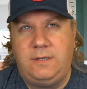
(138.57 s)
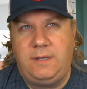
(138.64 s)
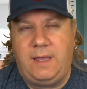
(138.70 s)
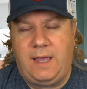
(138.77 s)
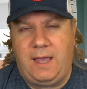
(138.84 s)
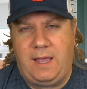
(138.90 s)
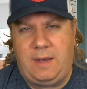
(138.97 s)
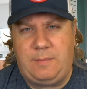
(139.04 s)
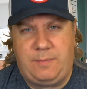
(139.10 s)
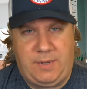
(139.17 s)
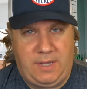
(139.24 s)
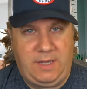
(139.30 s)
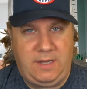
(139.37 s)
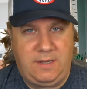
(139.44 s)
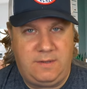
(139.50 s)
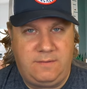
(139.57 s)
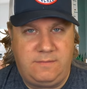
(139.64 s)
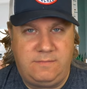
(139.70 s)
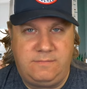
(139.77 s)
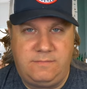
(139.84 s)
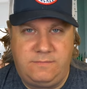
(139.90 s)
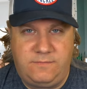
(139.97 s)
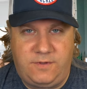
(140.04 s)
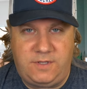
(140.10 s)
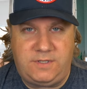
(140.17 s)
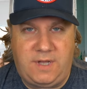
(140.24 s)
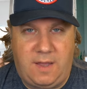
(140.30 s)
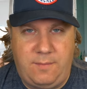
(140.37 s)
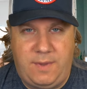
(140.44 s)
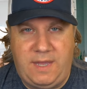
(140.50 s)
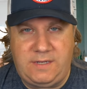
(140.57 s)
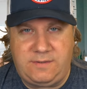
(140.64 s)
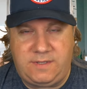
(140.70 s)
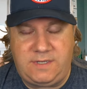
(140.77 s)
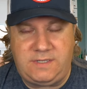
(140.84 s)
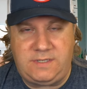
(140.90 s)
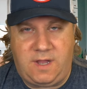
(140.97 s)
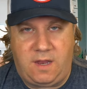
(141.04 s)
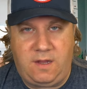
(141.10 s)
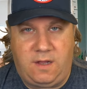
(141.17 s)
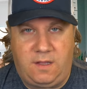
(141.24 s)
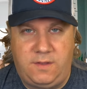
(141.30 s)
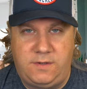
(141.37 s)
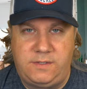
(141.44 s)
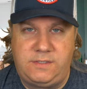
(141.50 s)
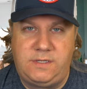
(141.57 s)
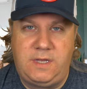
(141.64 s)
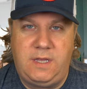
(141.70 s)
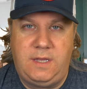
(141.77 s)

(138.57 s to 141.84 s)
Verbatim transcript: and pink for the time being. So I think it's nine colors.